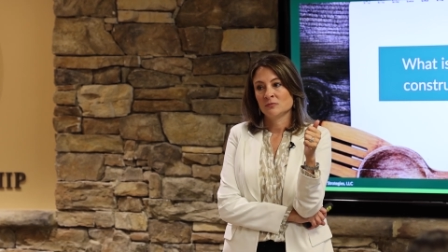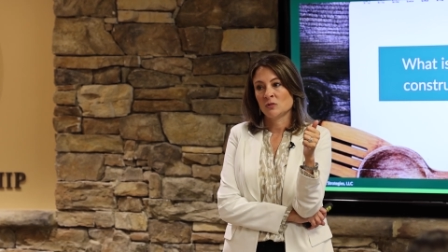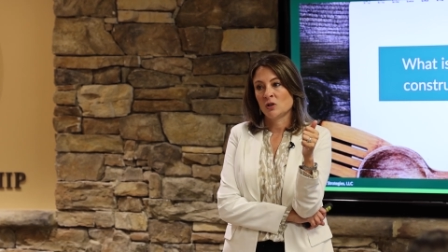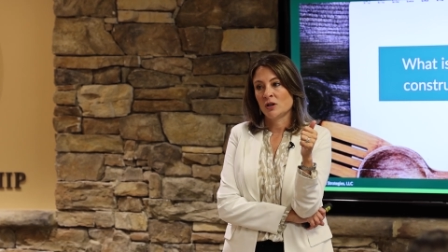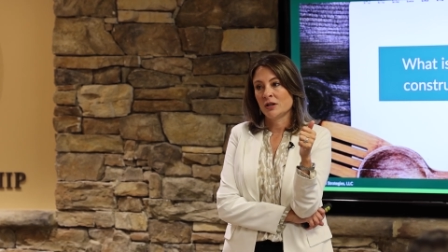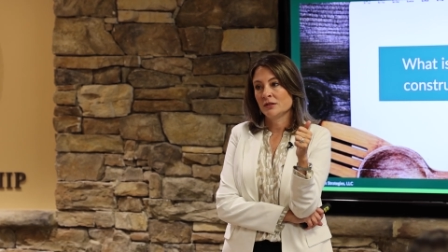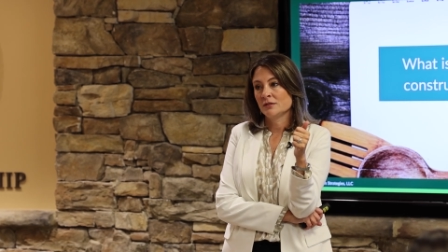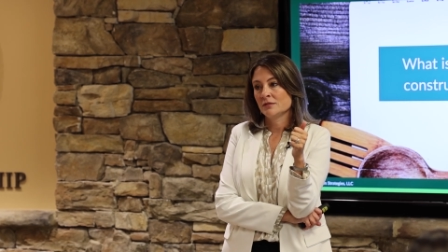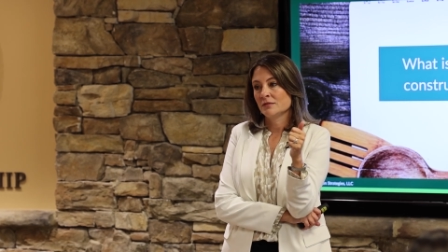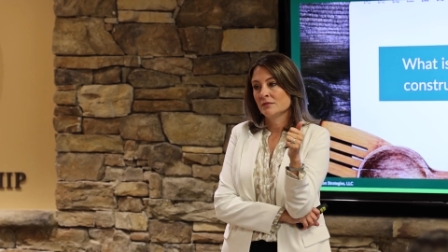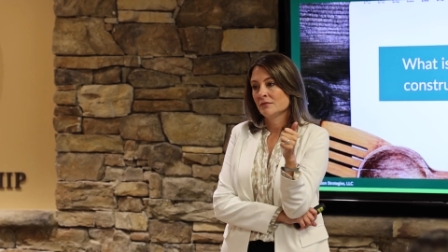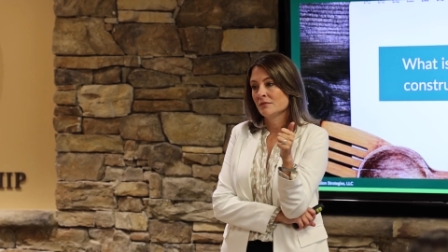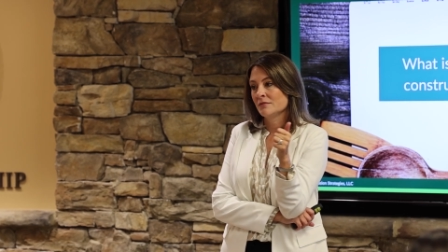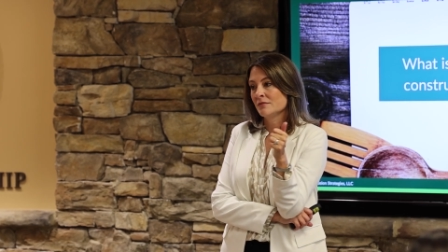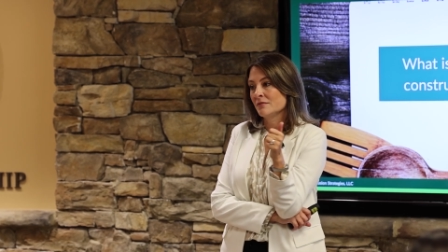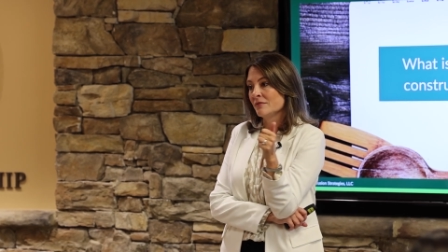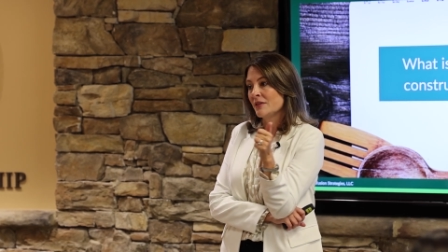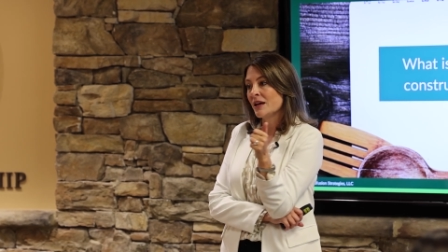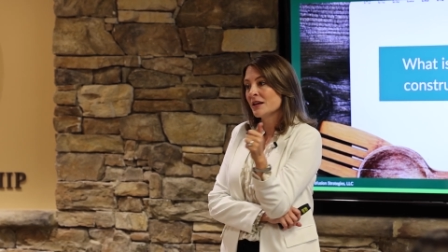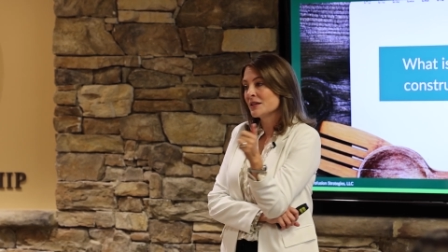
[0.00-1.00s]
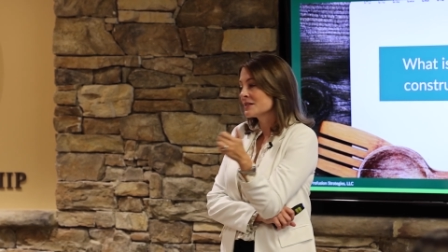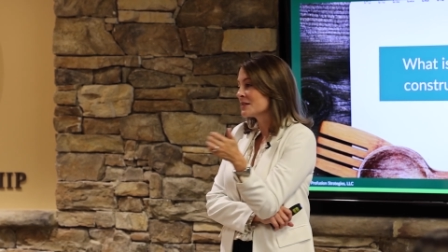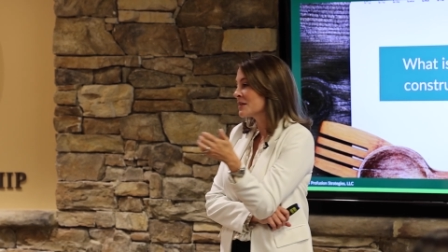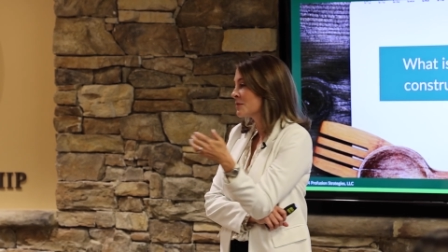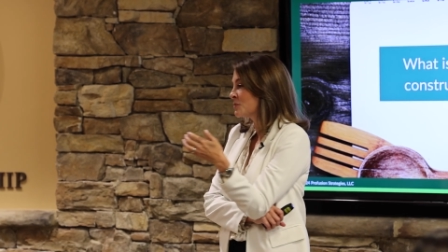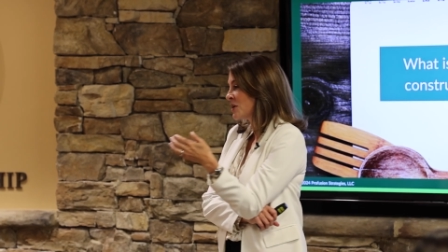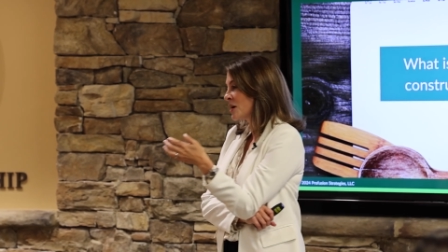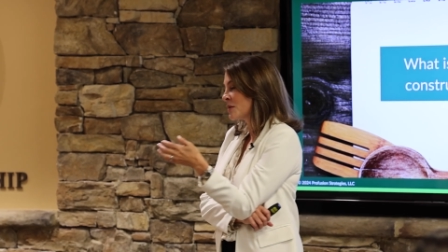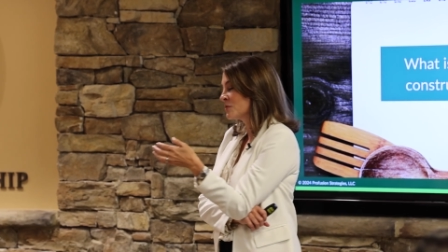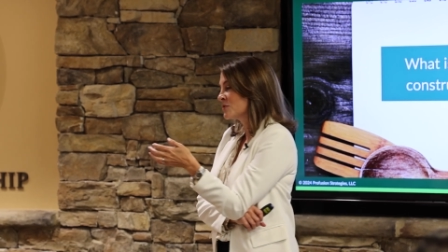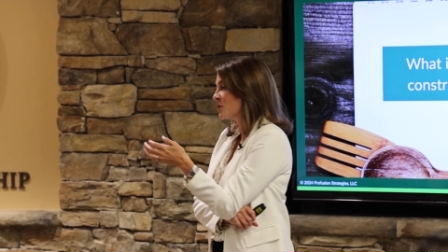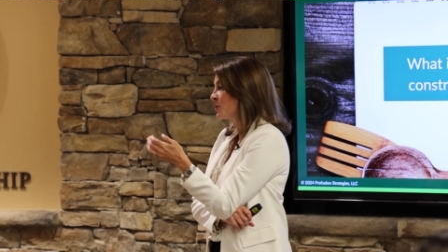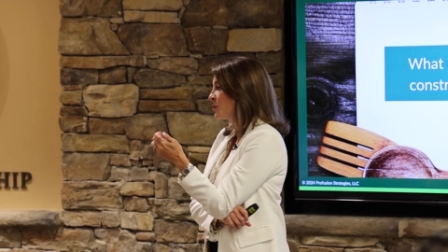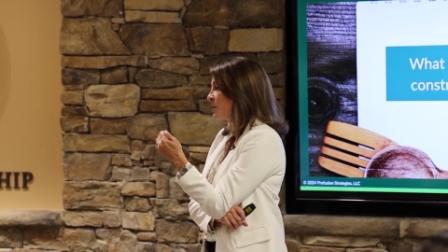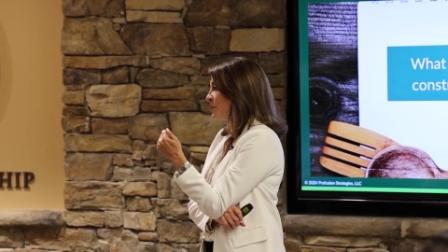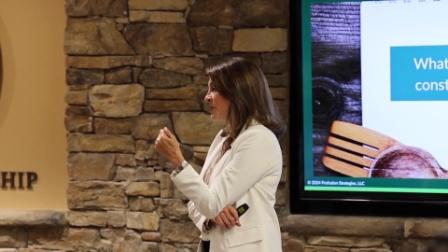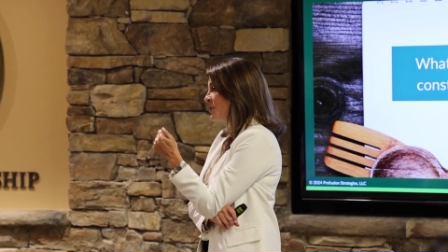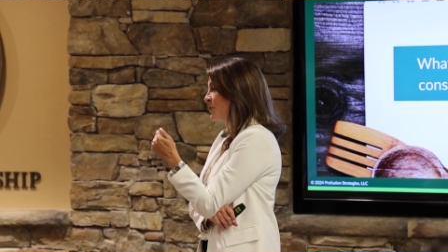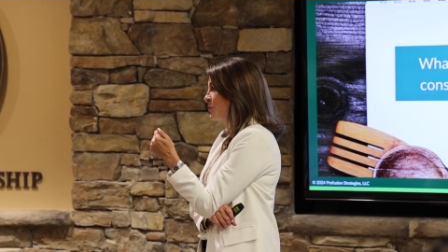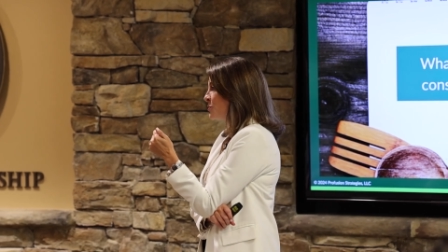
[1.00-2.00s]
Right? That is sometimes going
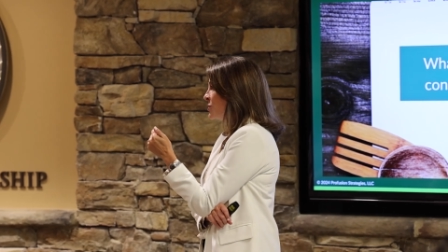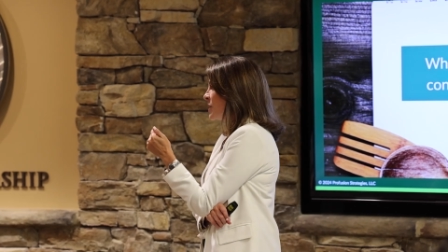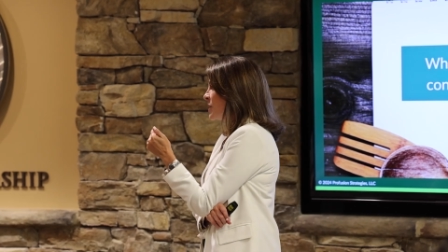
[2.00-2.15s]
to be your